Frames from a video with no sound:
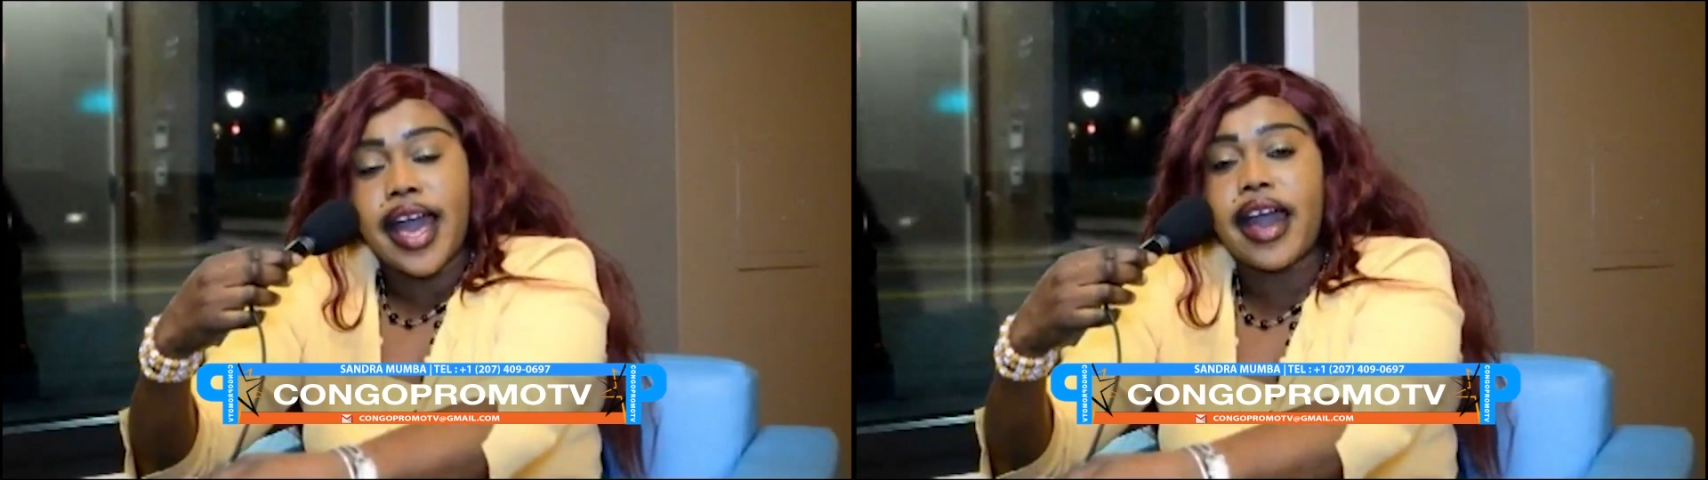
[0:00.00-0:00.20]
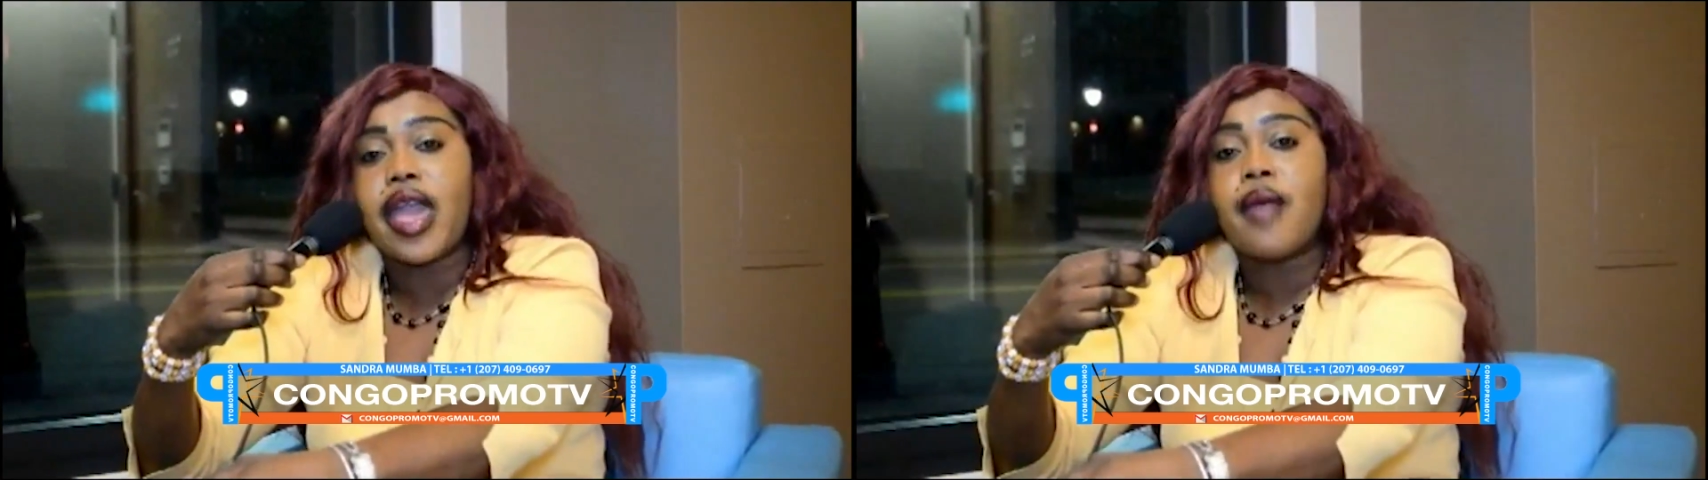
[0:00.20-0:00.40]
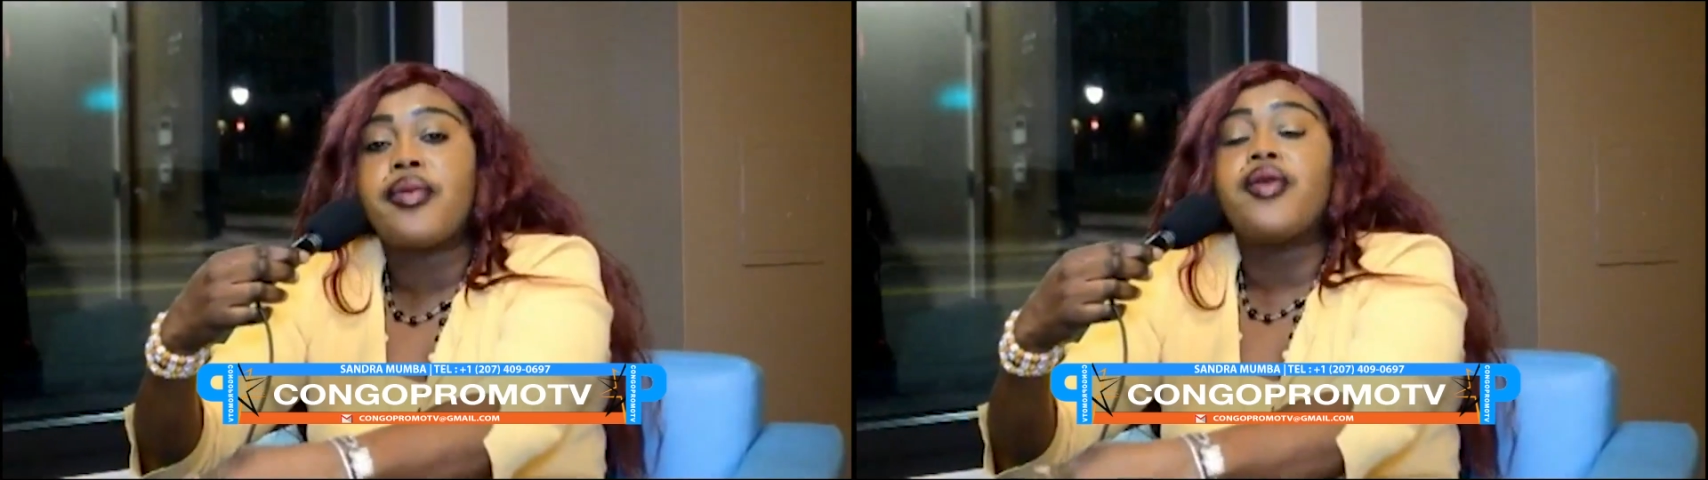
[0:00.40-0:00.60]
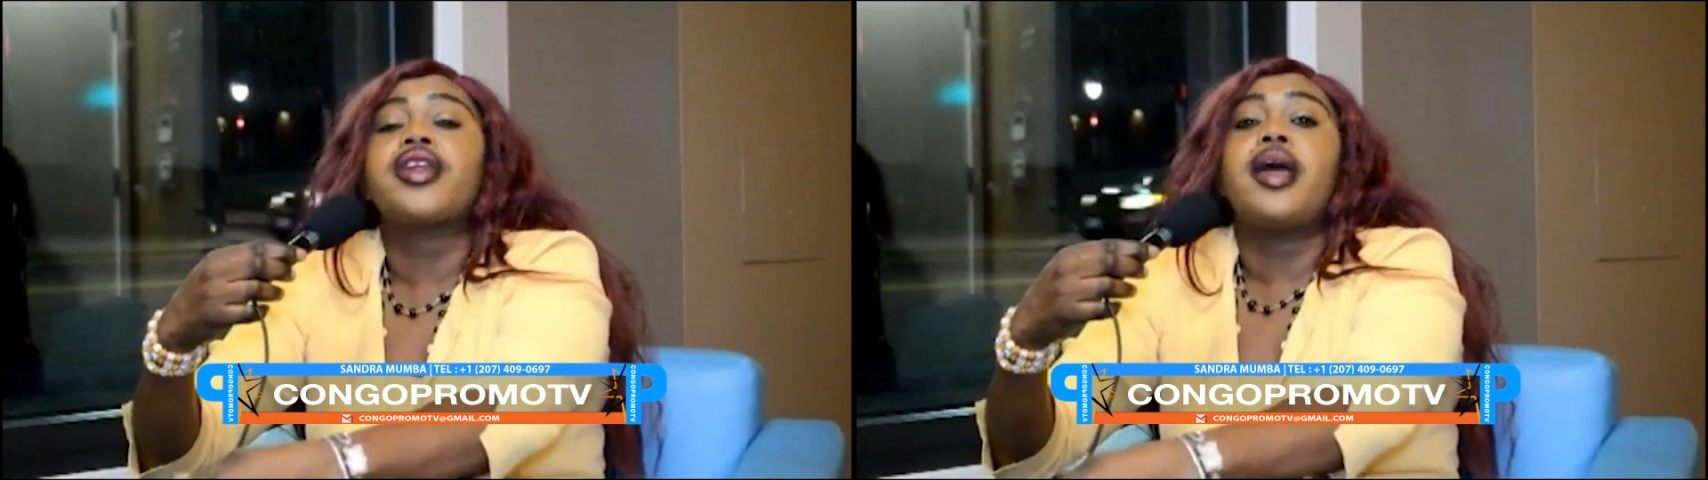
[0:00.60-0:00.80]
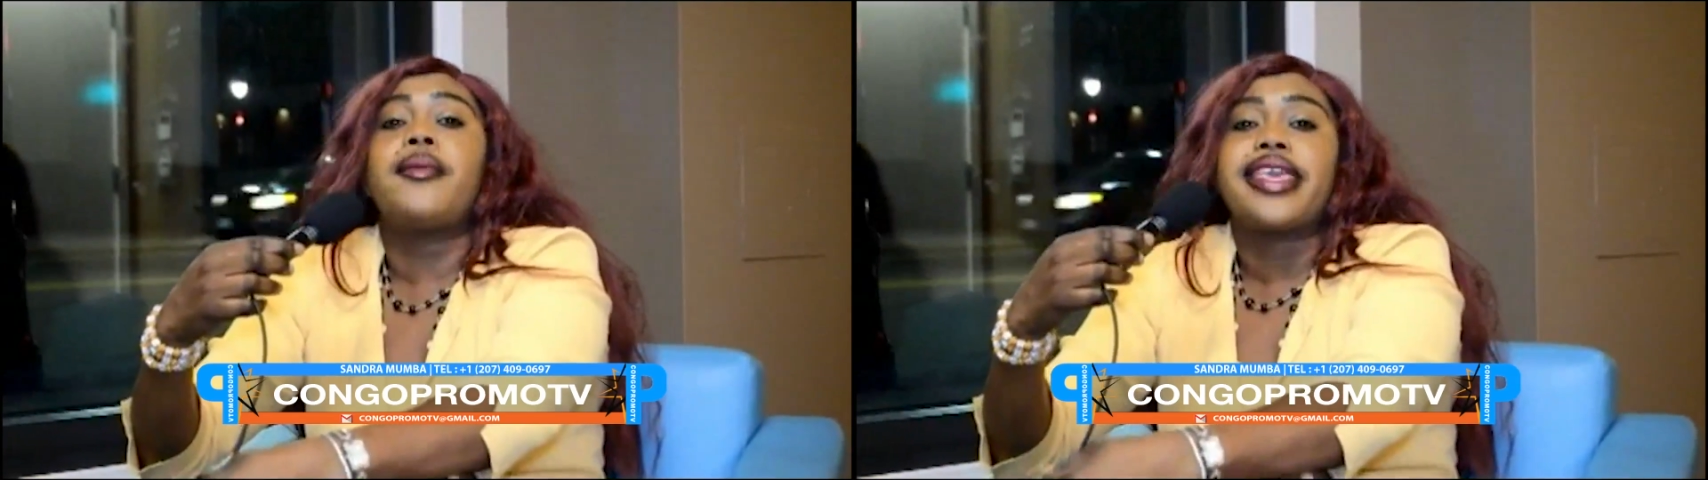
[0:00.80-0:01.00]
a
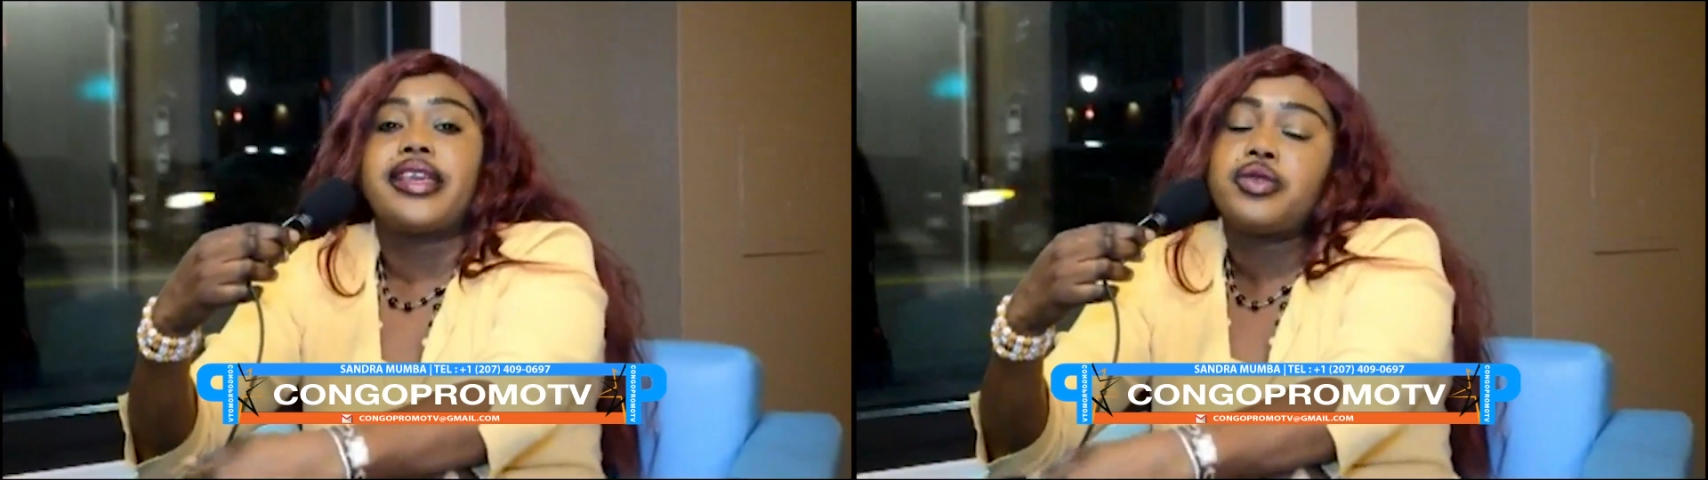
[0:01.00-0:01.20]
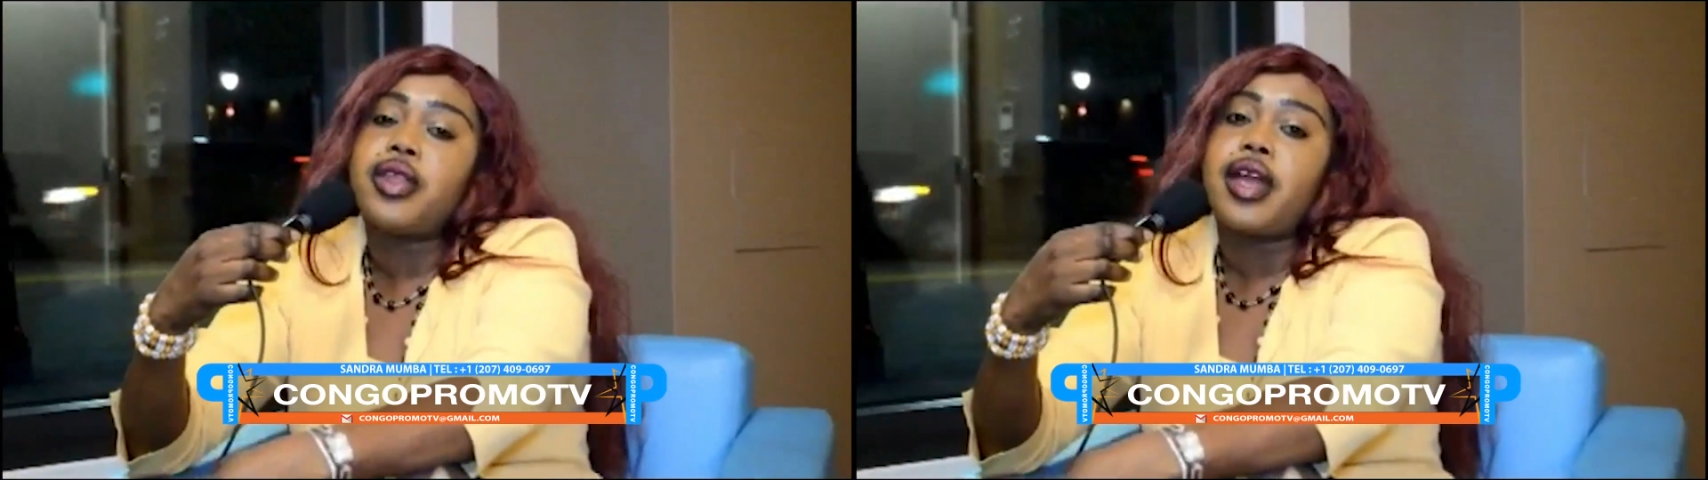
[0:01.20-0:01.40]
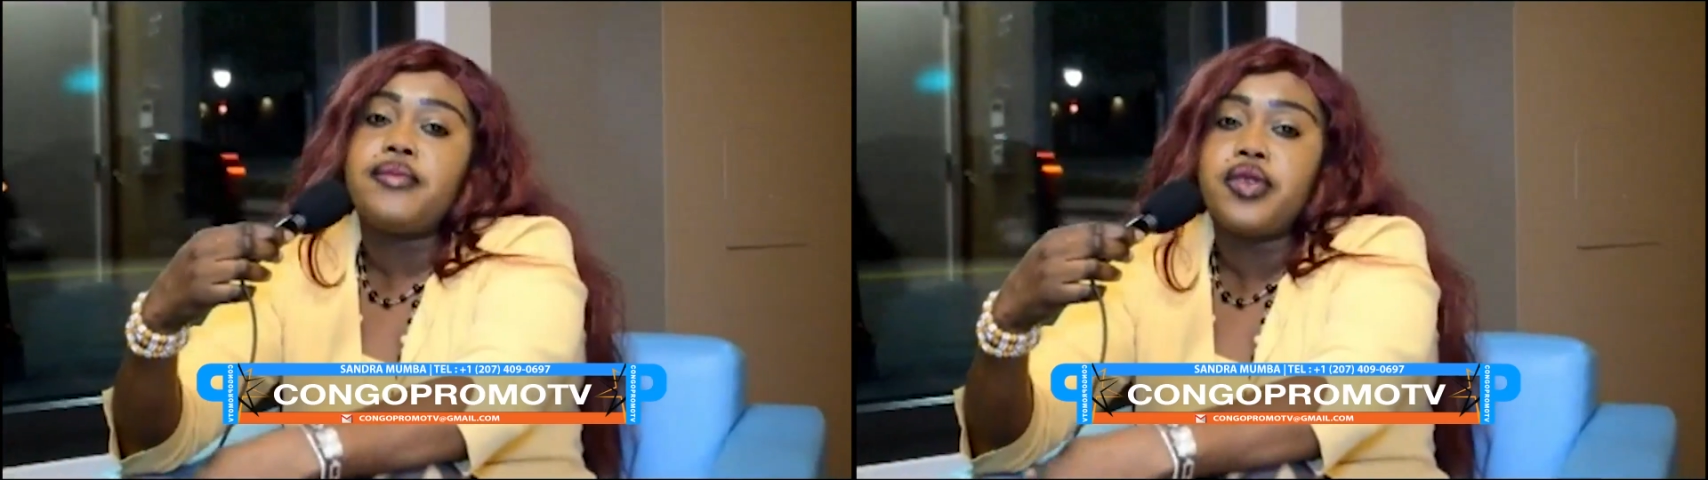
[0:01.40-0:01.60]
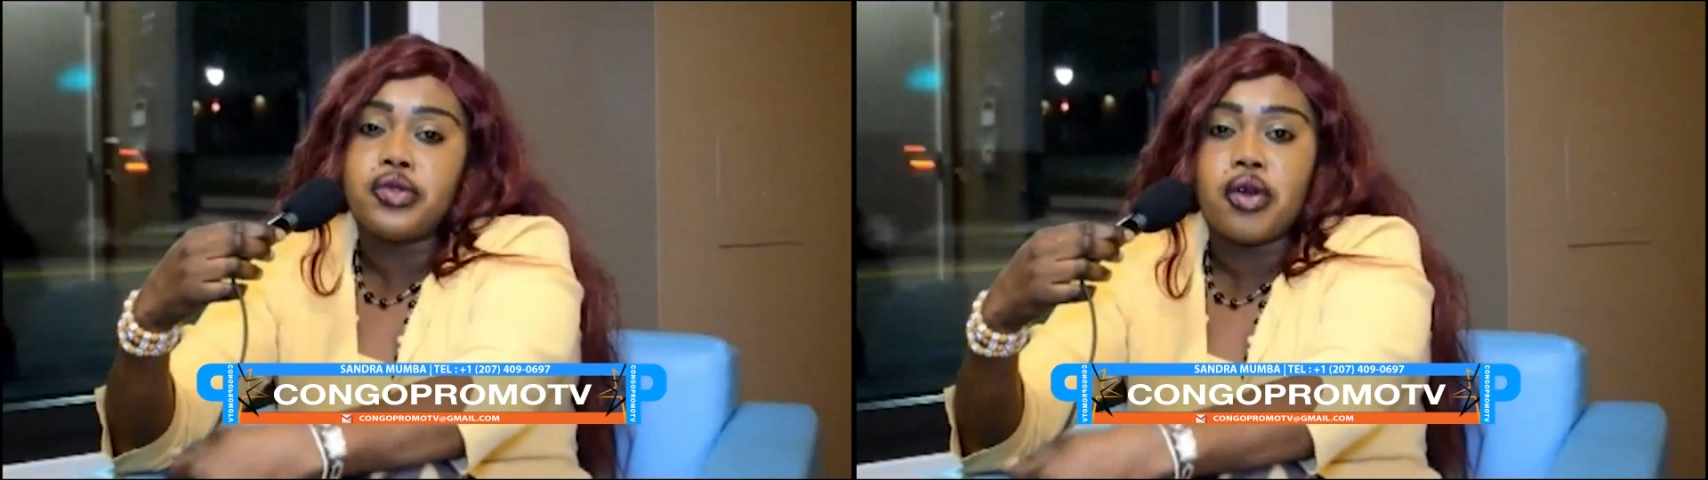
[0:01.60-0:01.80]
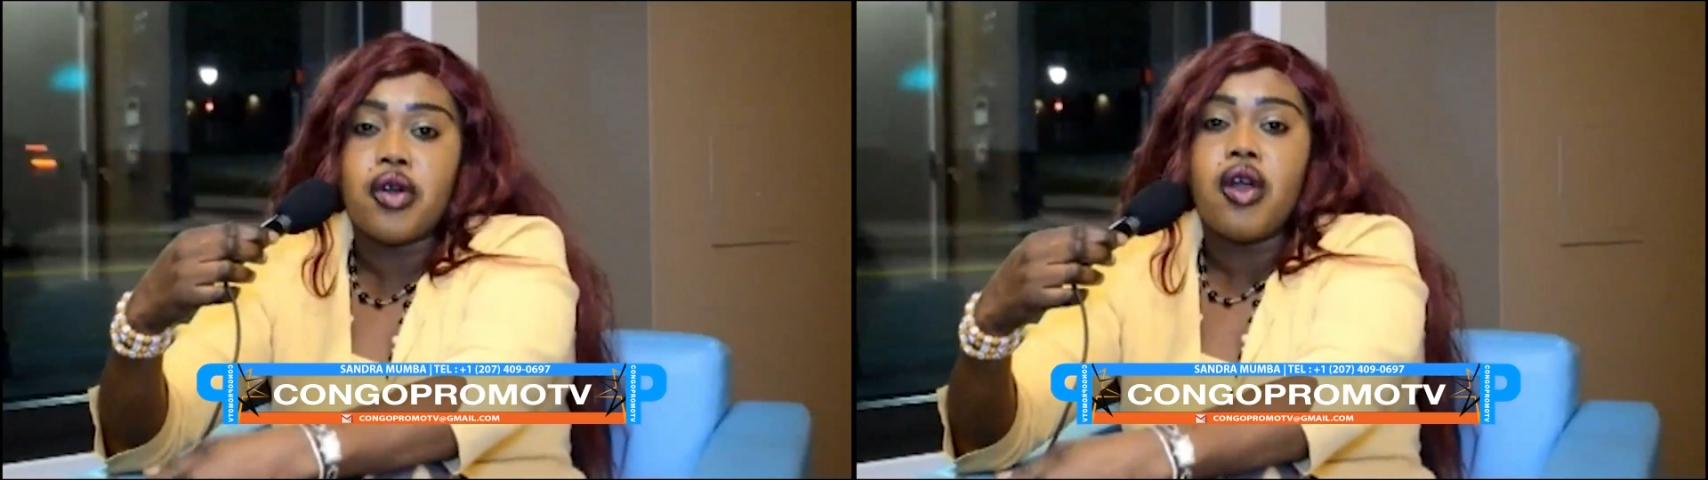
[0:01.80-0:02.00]
répondre na ba question na
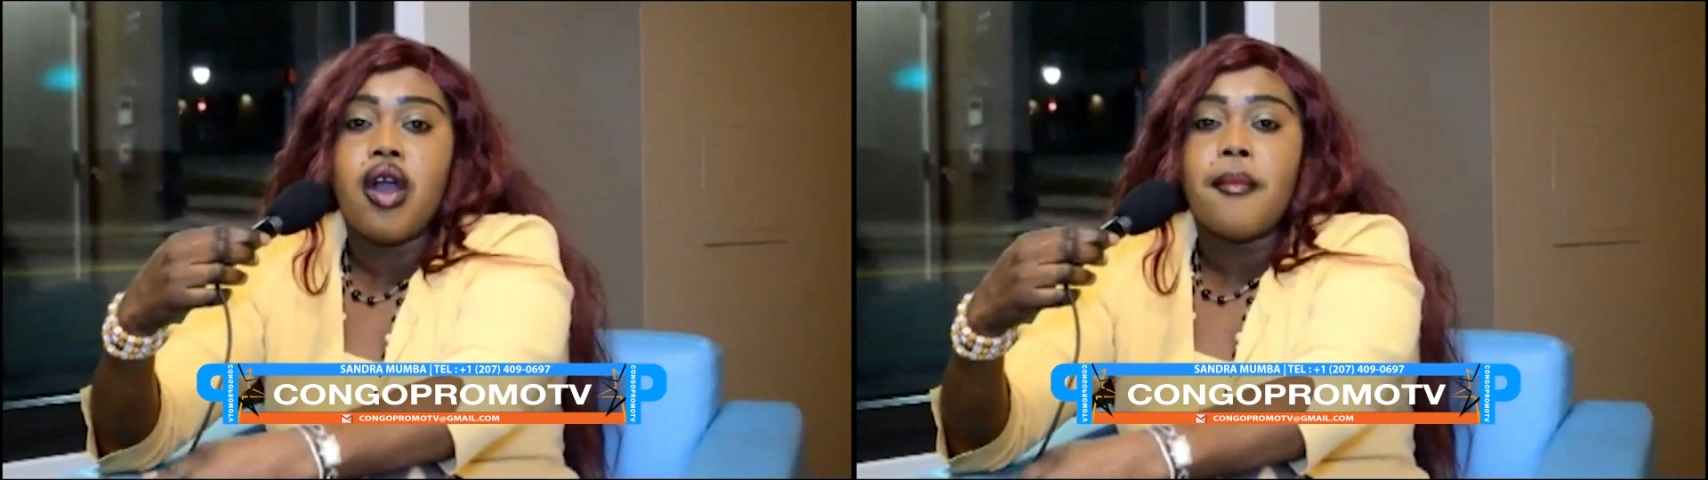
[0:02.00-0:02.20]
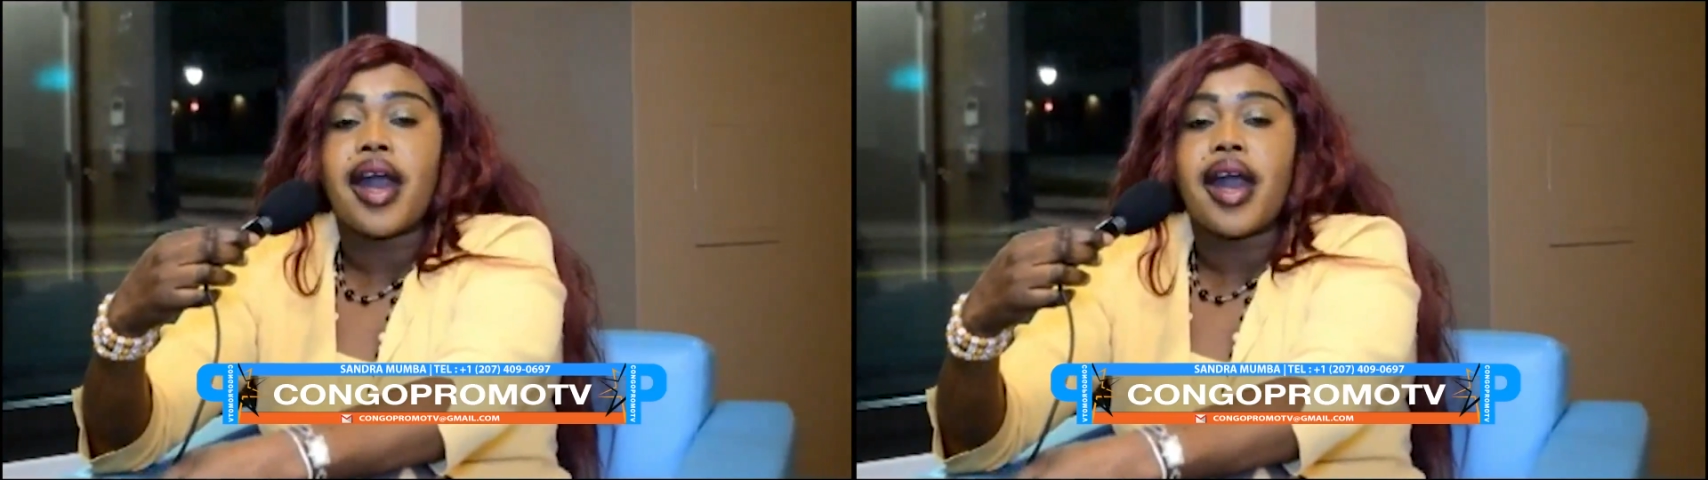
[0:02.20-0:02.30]
biso